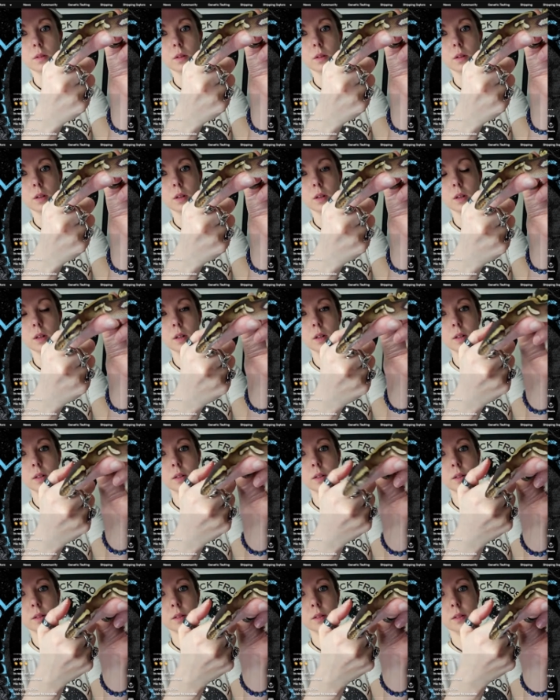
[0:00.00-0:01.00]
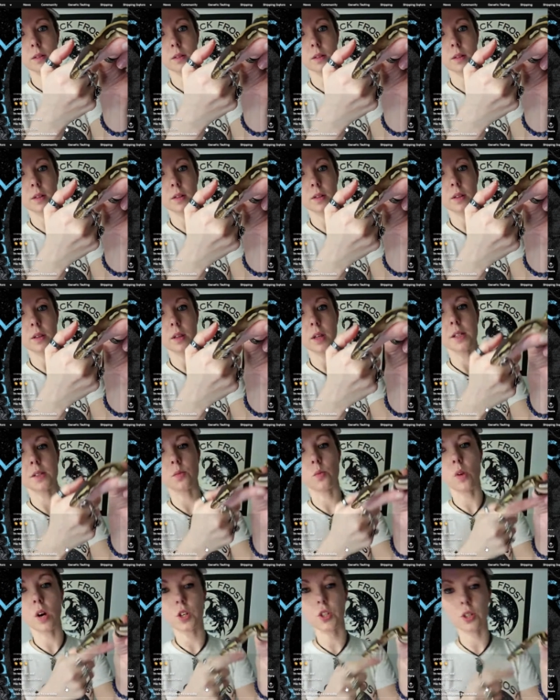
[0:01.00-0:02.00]
The light's
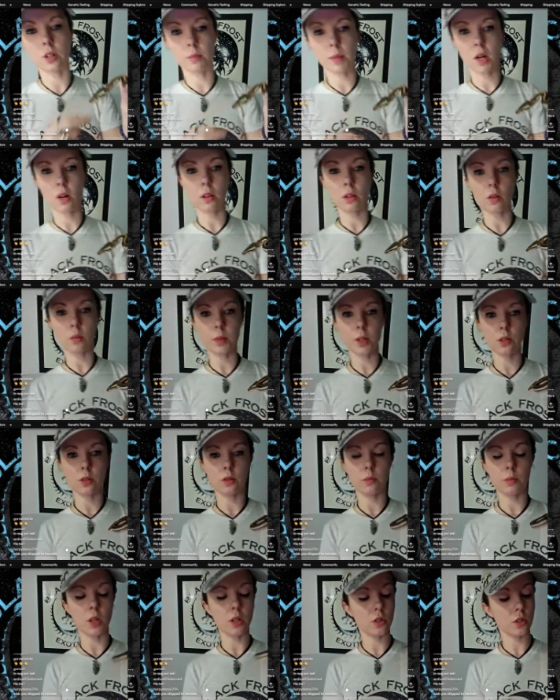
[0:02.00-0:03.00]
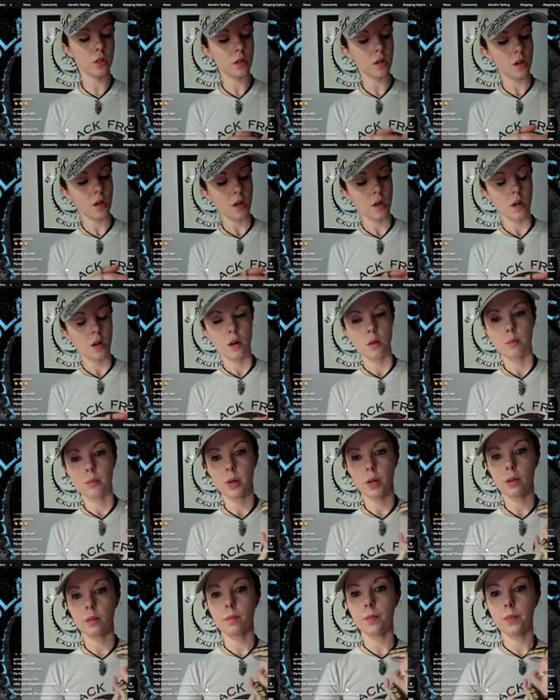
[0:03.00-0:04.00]
washing them out a little bit too much.
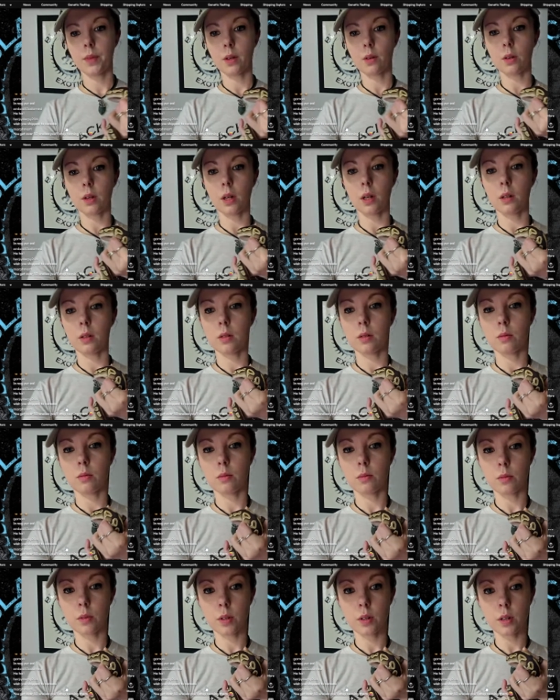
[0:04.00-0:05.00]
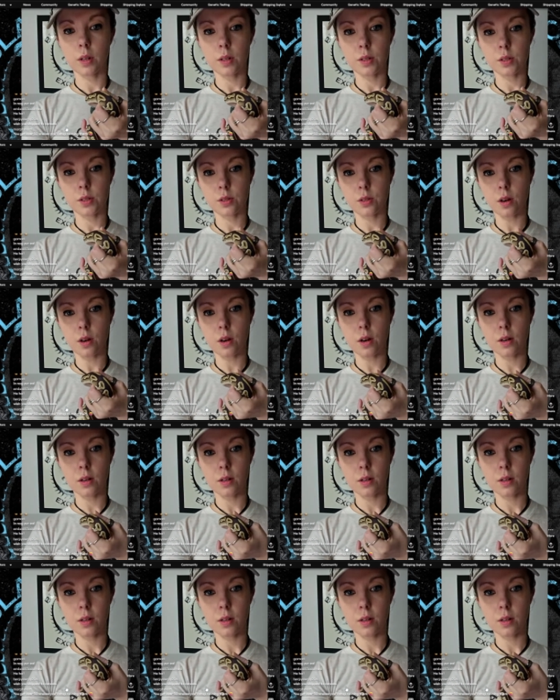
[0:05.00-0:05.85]
But okay, we're gonna start.